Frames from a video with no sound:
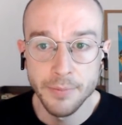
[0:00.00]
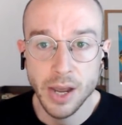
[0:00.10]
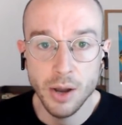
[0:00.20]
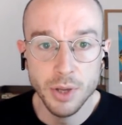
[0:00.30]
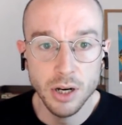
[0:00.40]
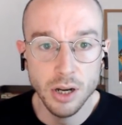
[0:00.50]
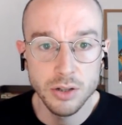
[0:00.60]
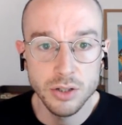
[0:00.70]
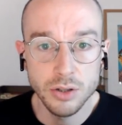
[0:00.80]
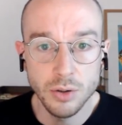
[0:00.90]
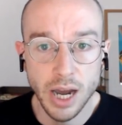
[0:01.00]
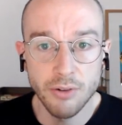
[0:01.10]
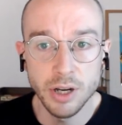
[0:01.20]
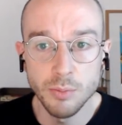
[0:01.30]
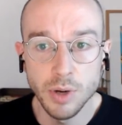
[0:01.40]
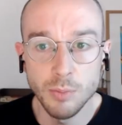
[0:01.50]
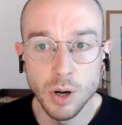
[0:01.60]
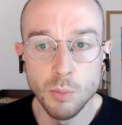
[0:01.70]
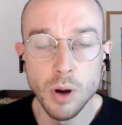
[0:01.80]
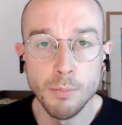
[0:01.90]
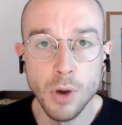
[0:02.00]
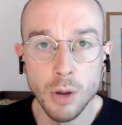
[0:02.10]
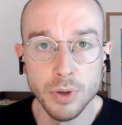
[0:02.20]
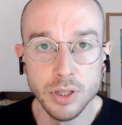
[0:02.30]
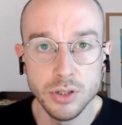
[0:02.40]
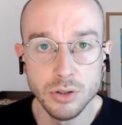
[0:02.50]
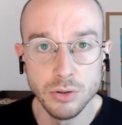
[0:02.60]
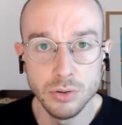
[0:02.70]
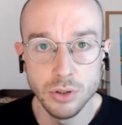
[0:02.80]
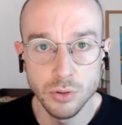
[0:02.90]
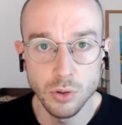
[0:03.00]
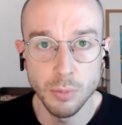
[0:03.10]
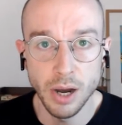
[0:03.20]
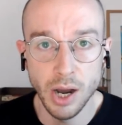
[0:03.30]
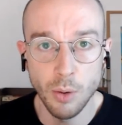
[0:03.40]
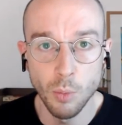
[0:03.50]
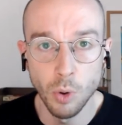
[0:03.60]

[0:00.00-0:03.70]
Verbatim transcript: Now, I'm going to go to Aaron in one moment to talk about